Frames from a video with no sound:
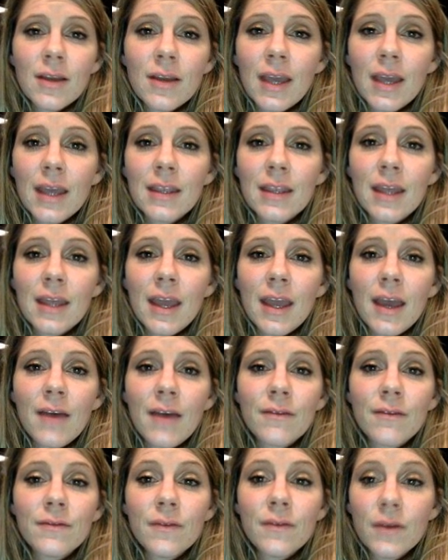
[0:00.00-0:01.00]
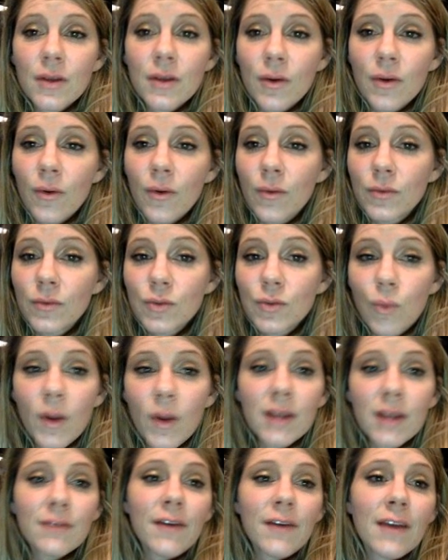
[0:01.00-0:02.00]
They have
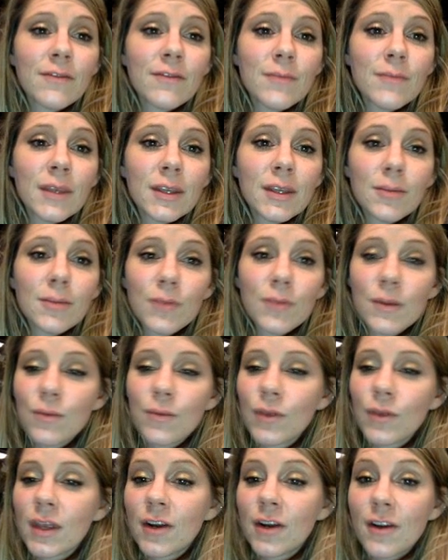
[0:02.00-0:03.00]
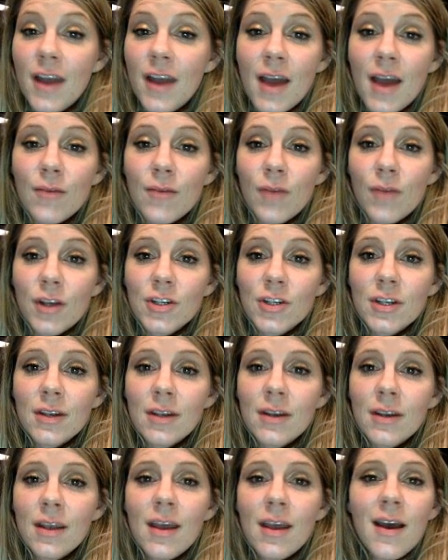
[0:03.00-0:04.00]
25 million people that are not
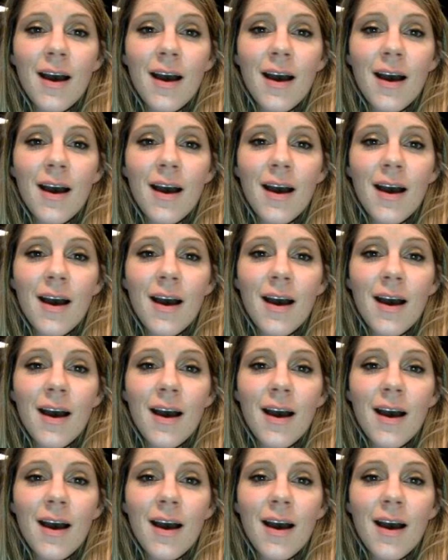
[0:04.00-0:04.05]
Russian,